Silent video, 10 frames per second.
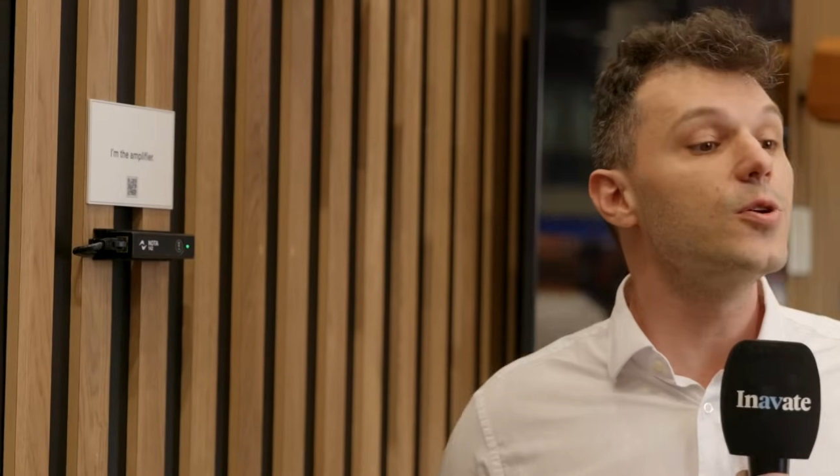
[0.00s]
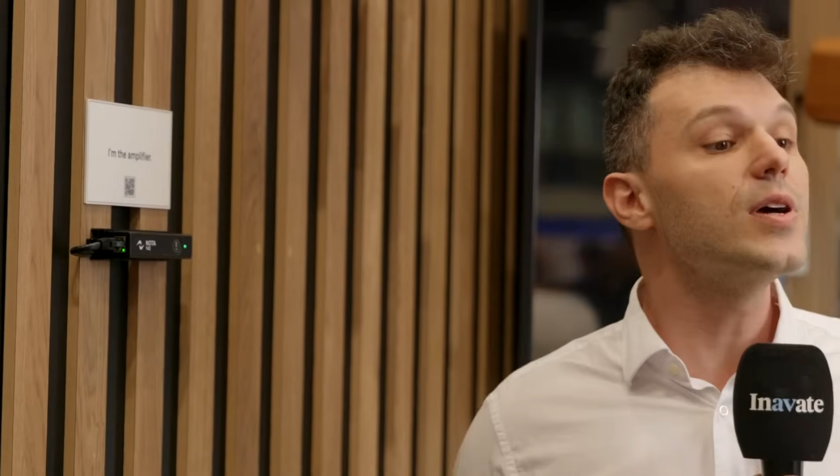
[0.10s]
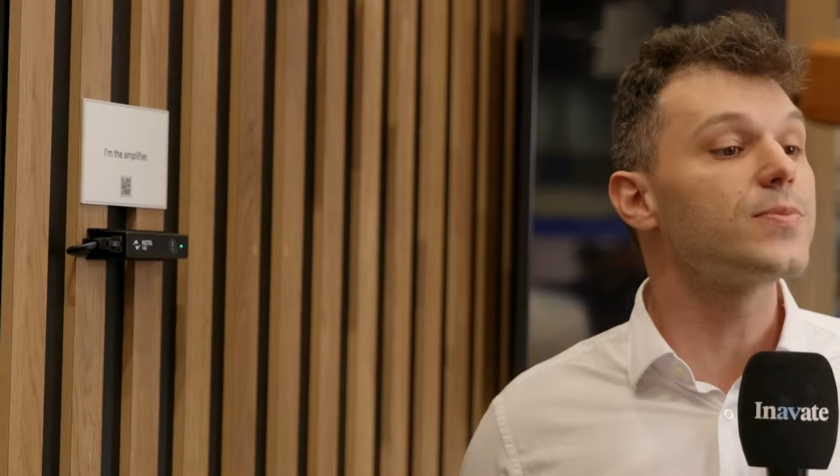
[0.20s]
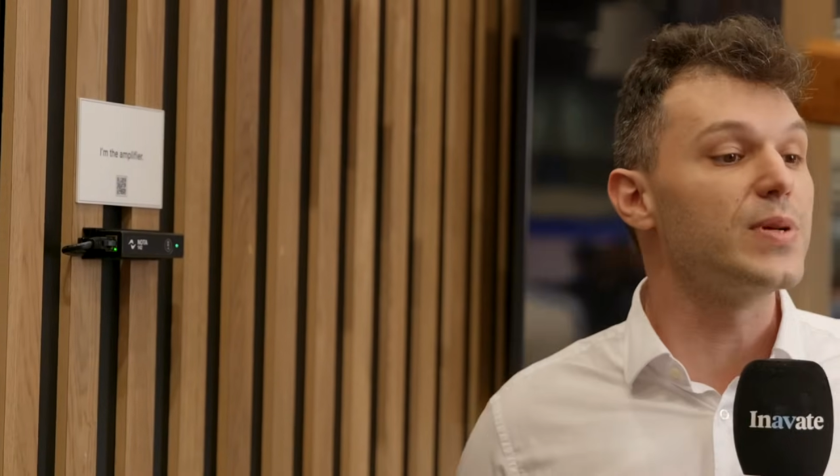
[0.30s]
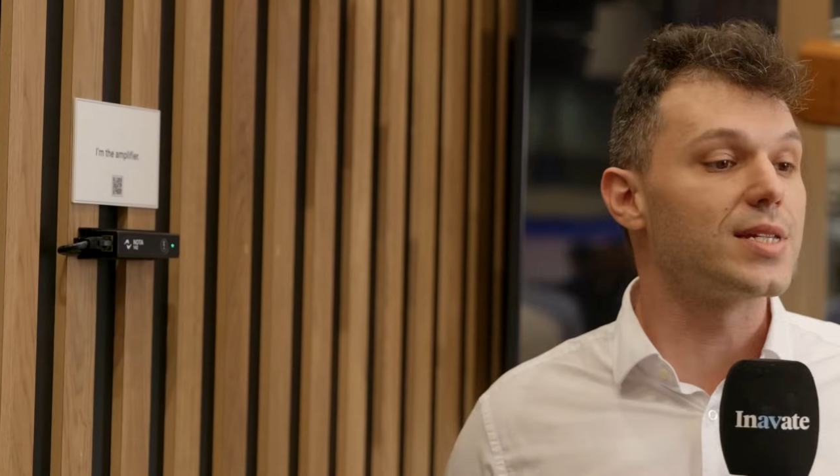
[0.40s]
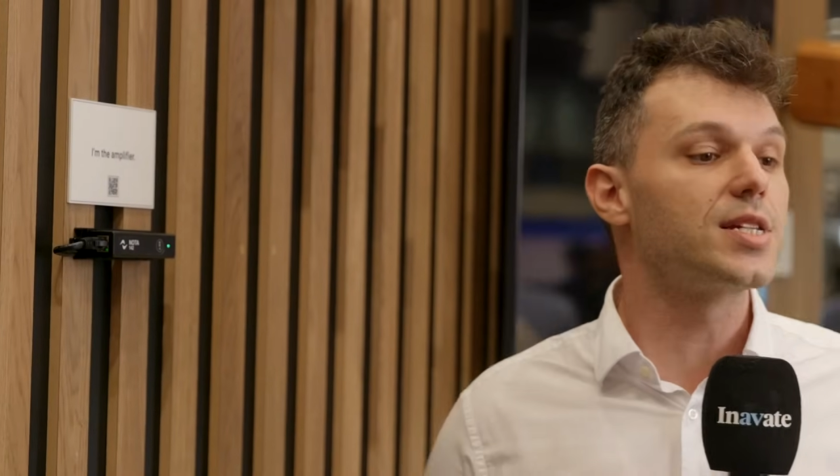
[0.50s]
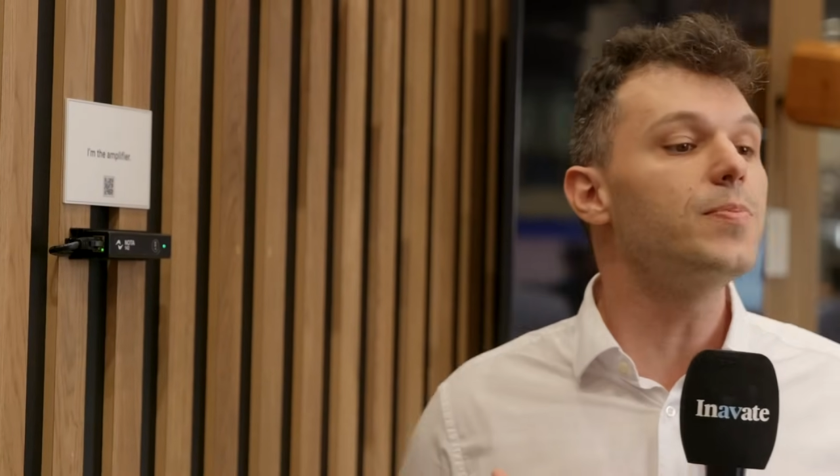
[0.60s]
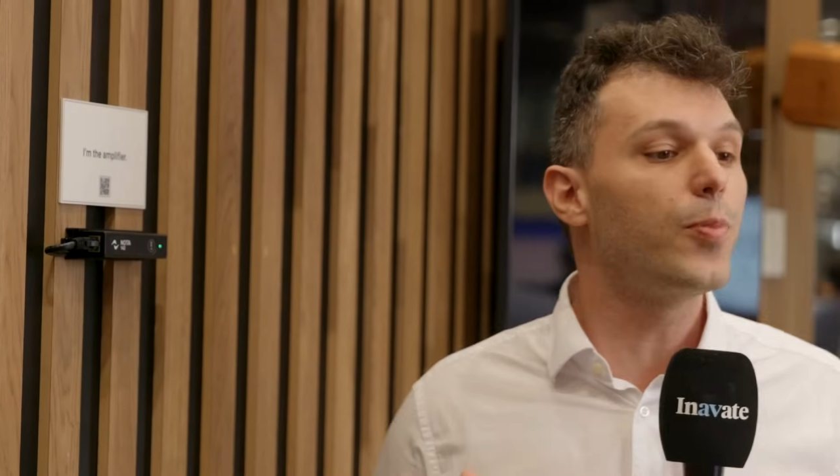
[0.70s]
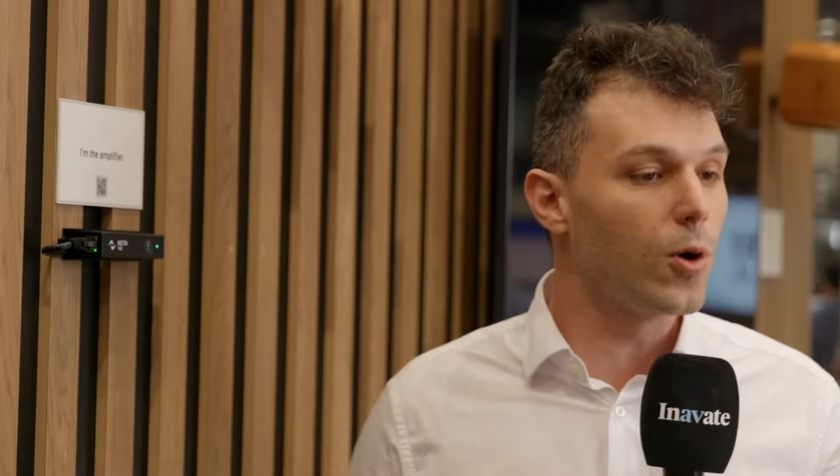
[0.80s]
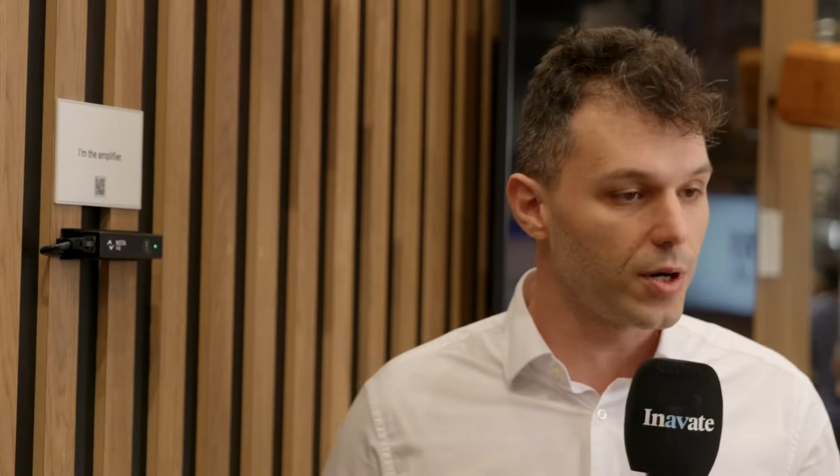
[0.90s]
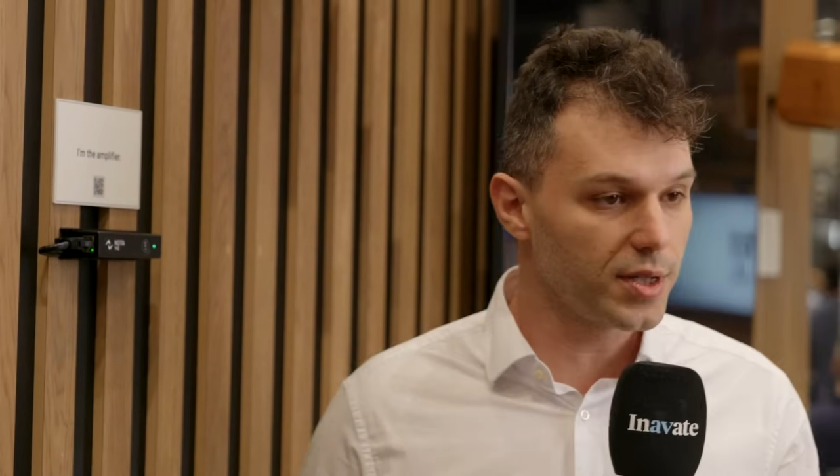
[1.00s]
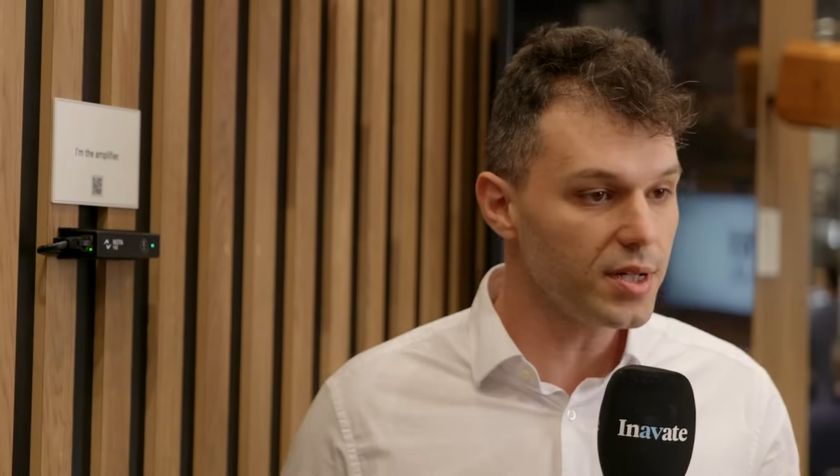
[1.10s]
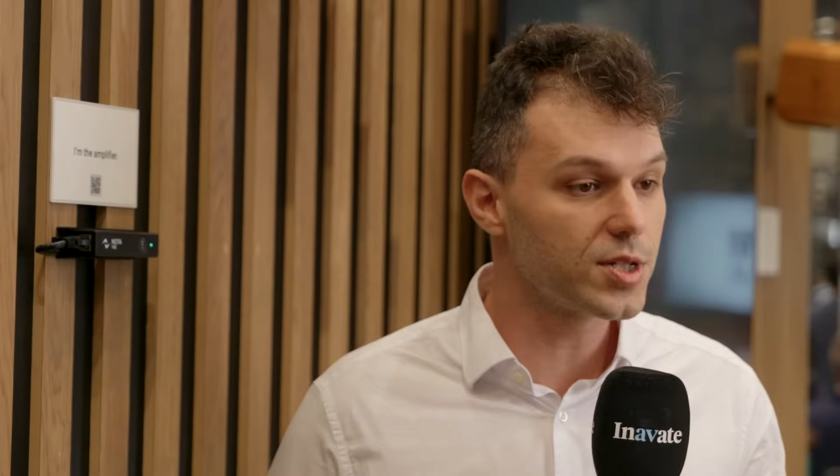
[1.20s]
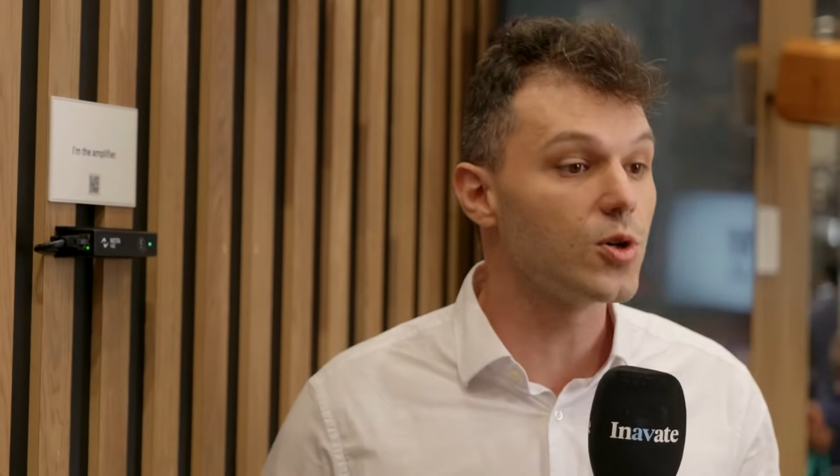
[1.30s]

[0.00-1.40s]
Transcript: USB-C port,